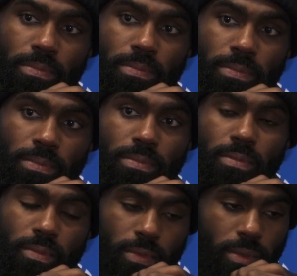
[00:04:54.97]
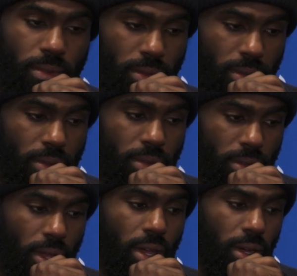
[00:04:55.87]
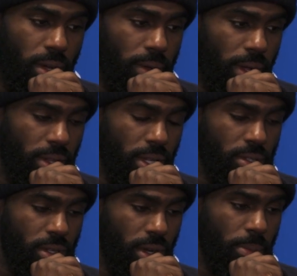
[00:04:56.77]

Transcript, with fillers: What's your, your steps you're taking? Yeah, I think so.